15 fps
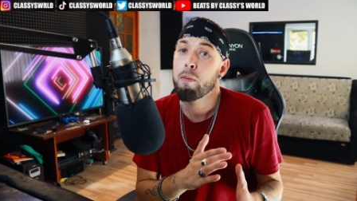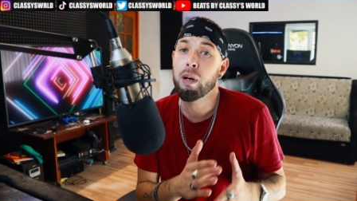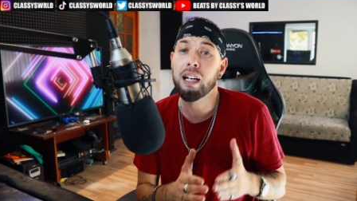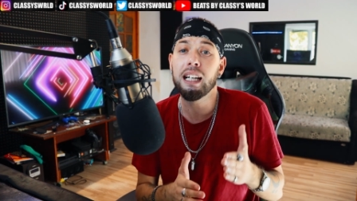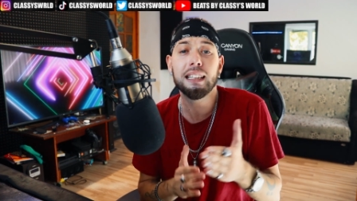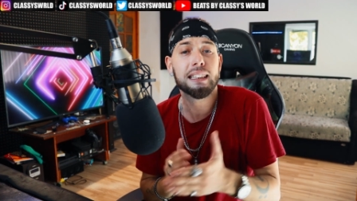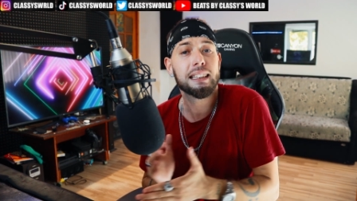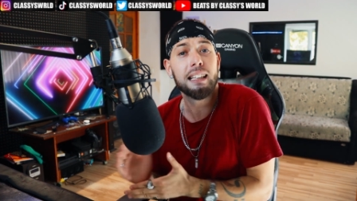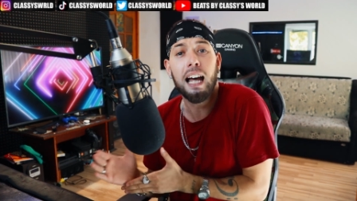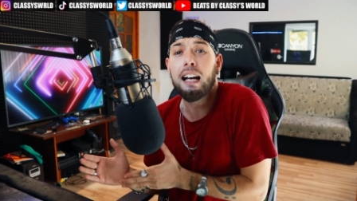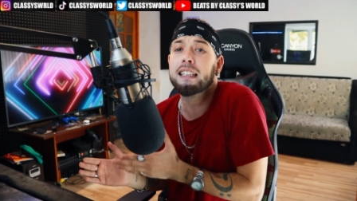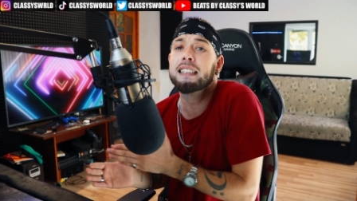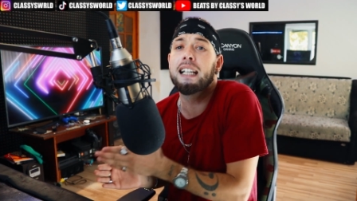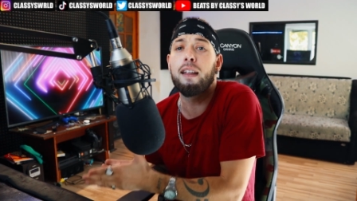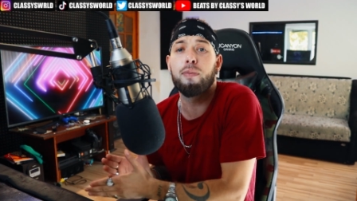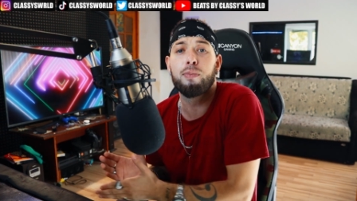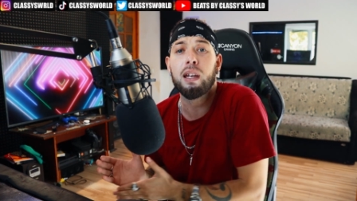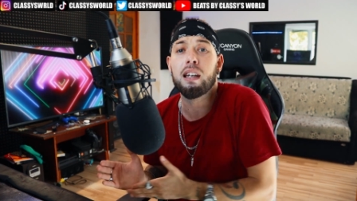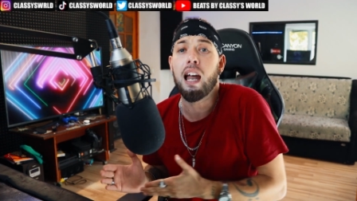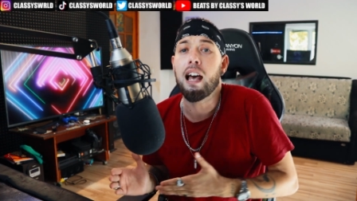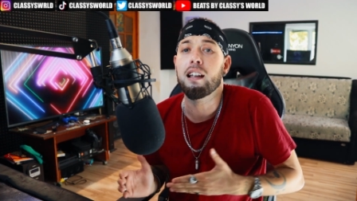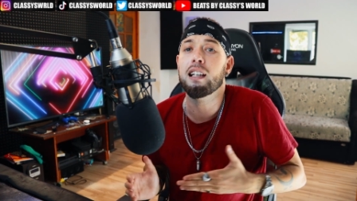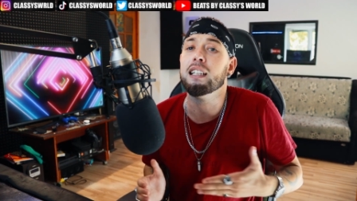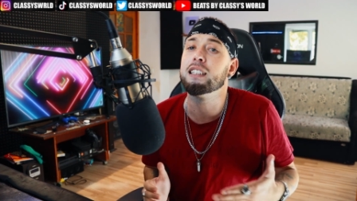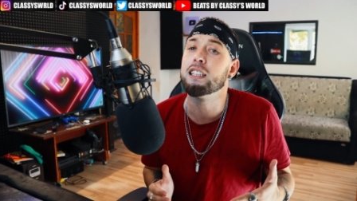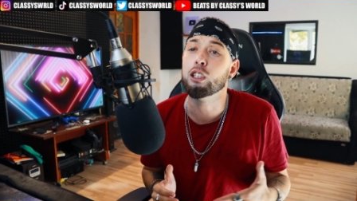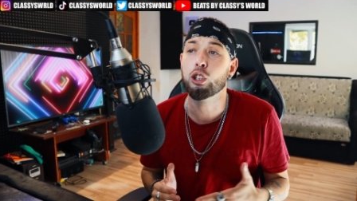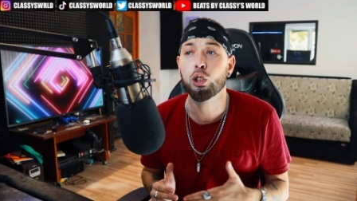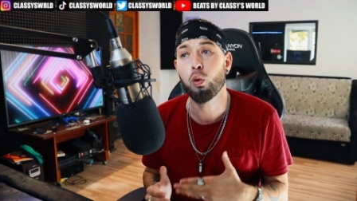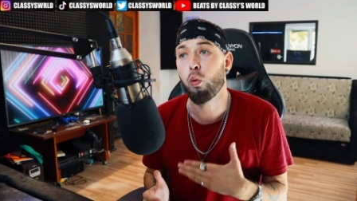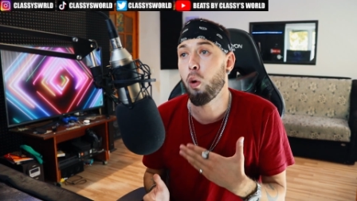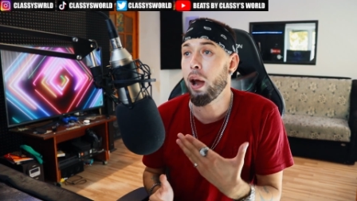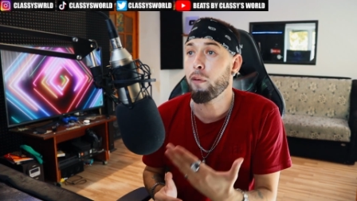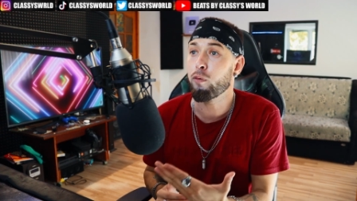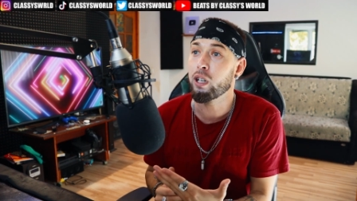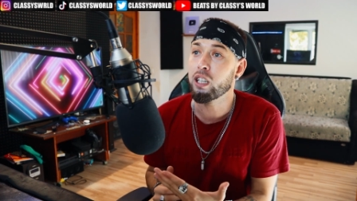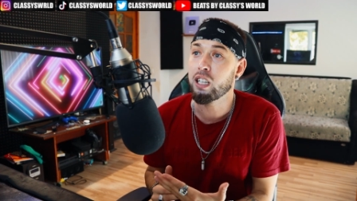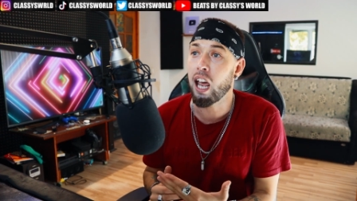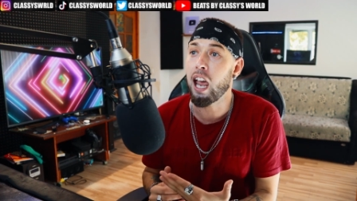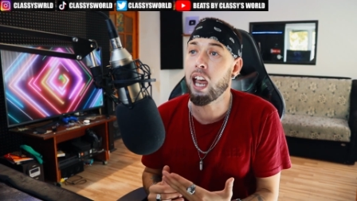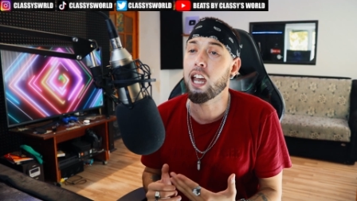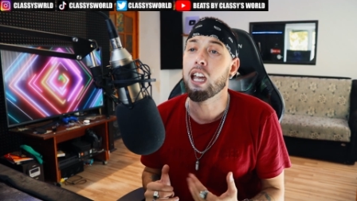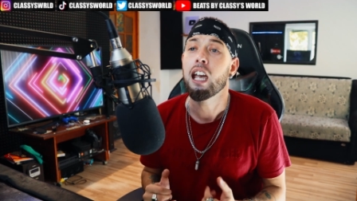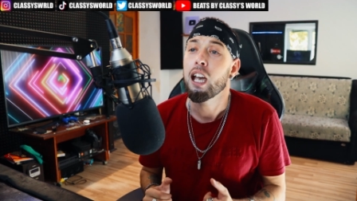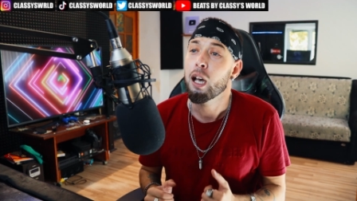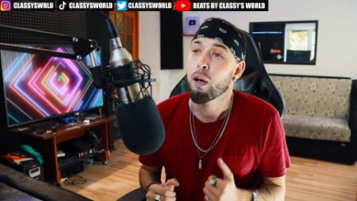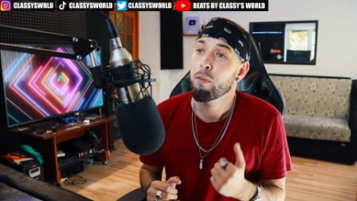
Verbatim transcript: but it's not something I listen to every day,